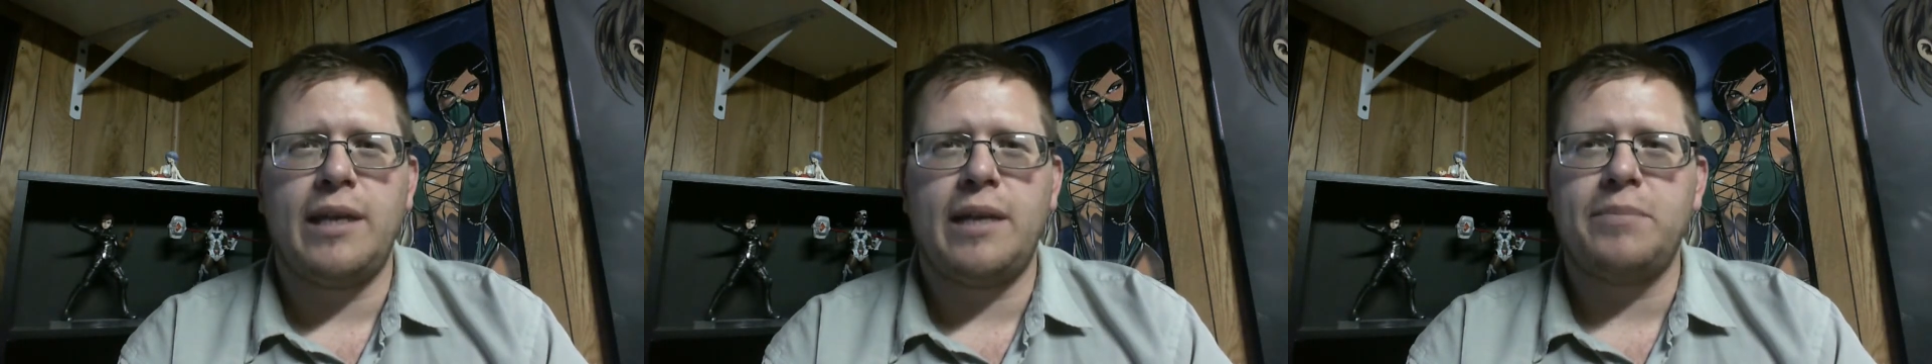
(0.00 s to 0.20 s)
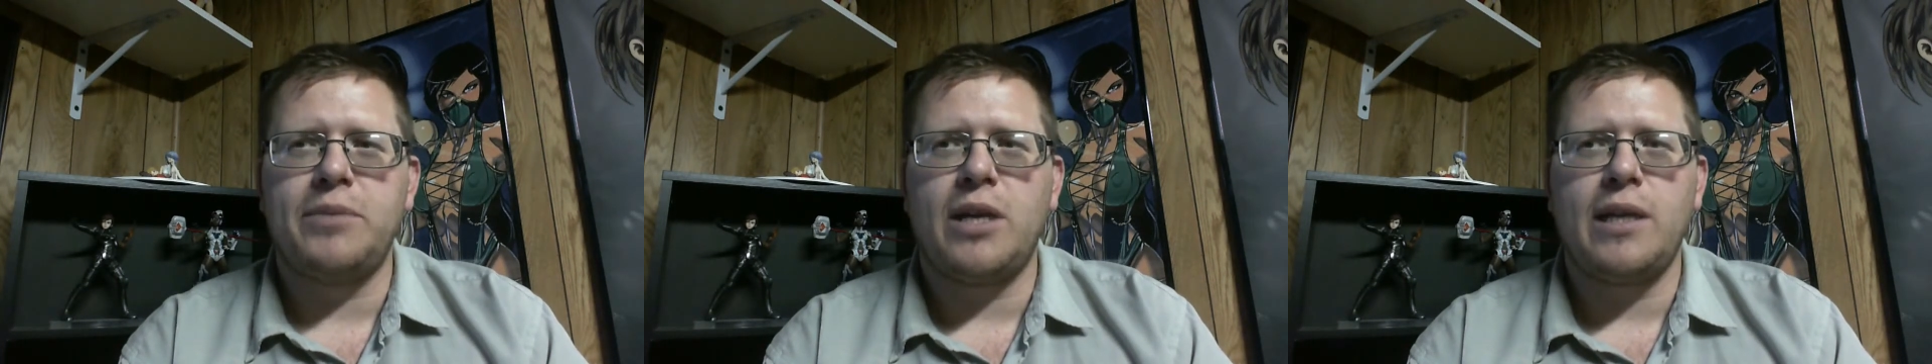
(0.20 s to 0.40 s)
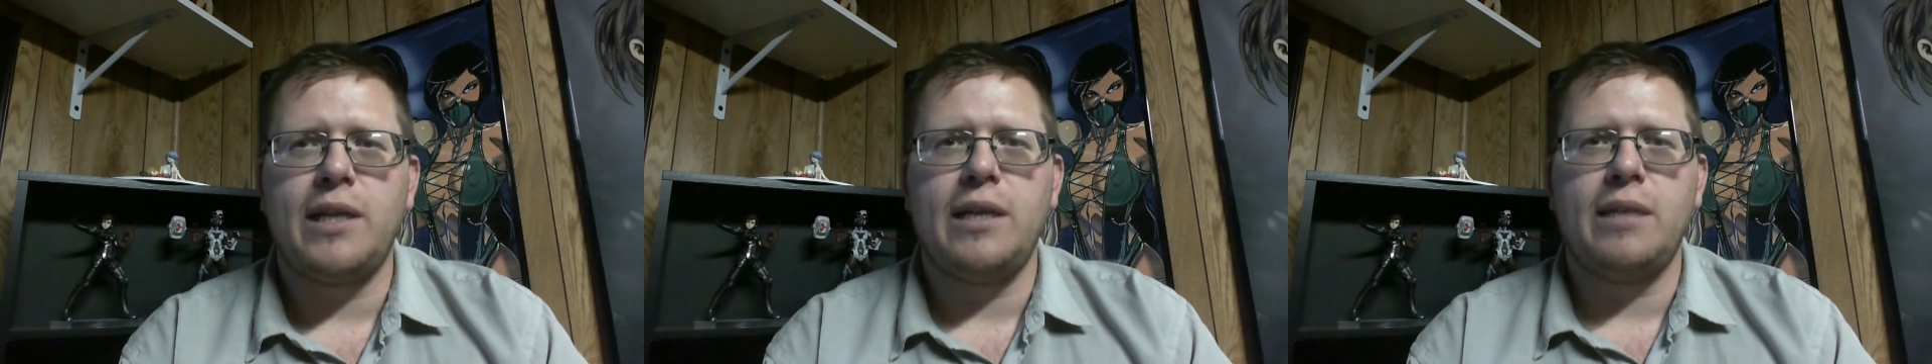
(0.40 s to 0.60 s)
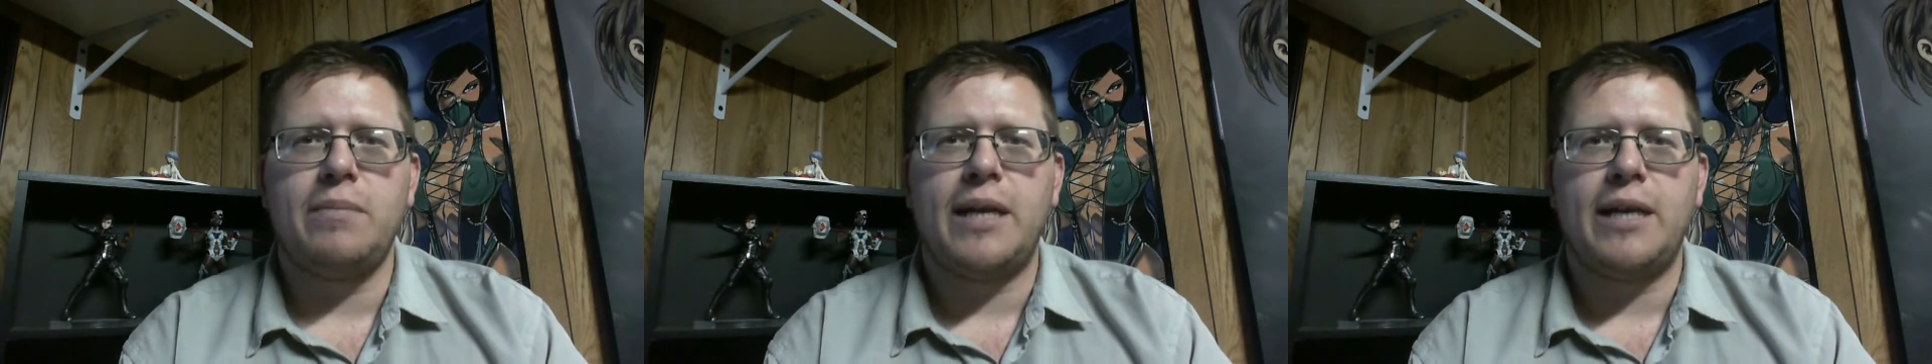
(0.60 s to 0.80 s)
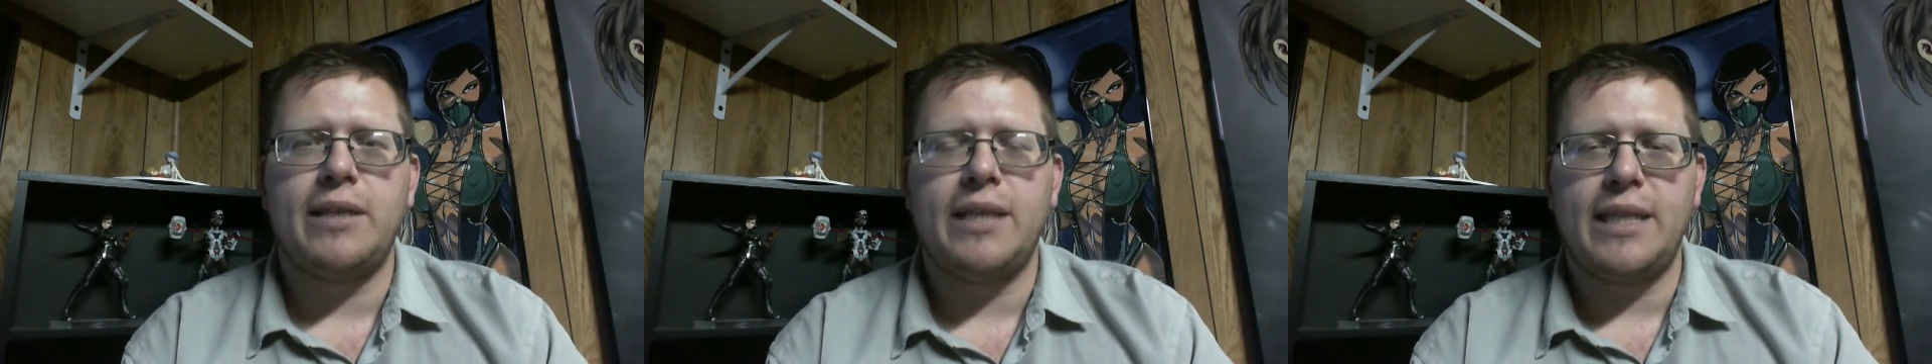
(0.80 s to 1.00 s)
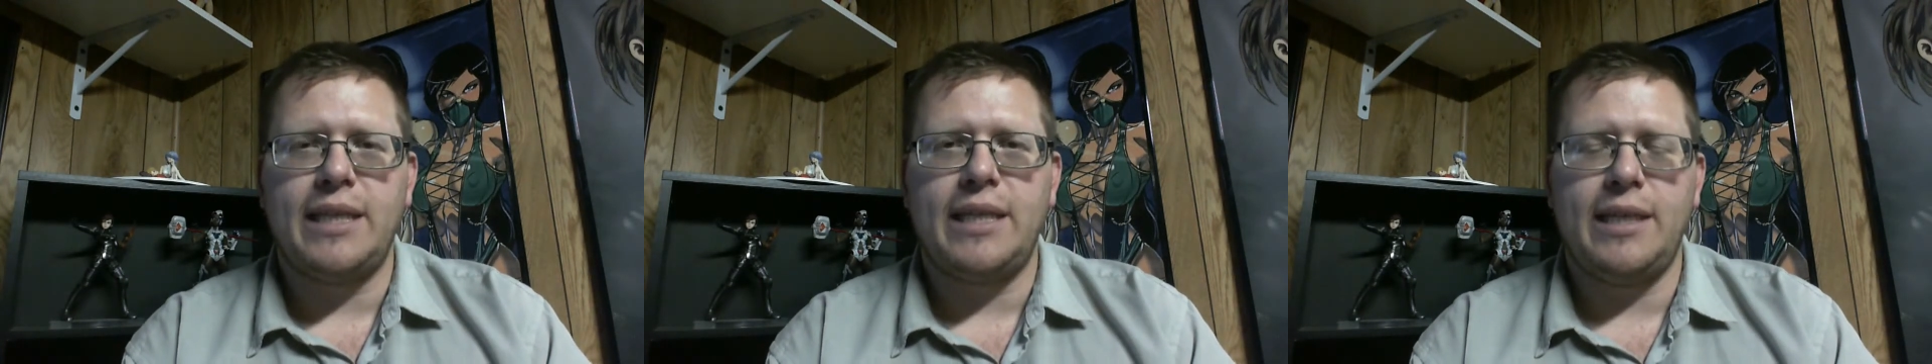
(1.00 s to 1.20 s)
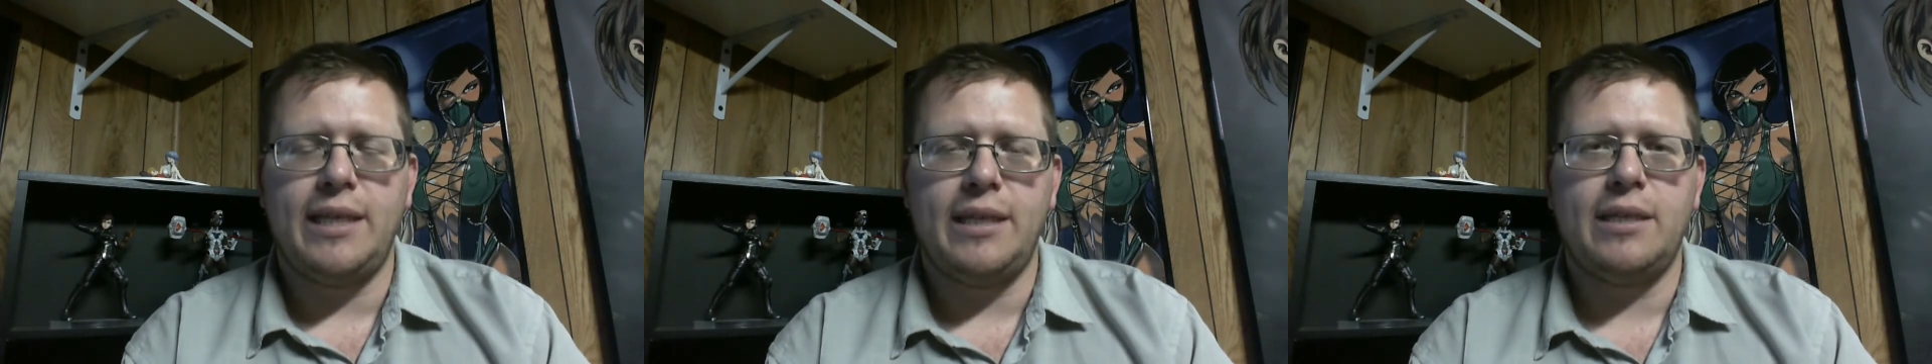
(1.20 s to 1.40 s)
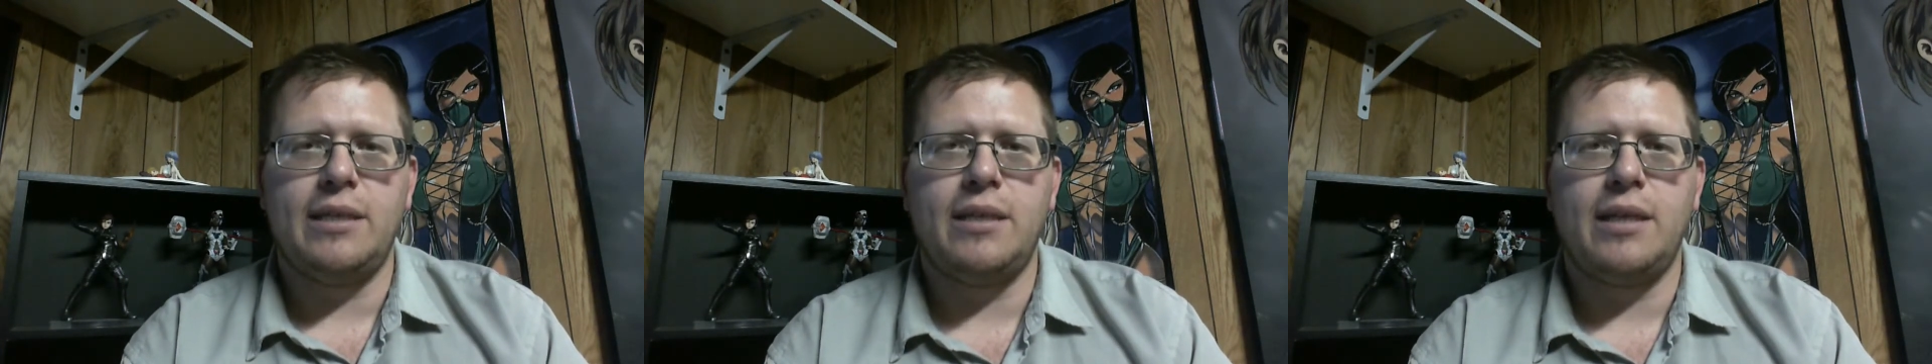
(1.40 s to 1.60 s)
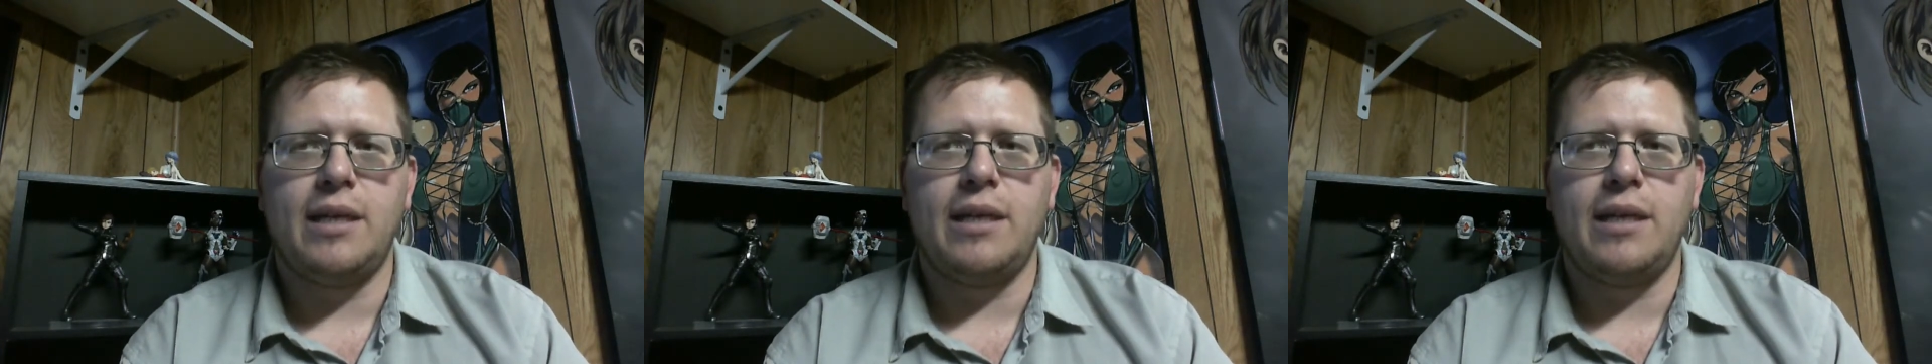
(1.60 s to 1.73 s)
and I'm talking about the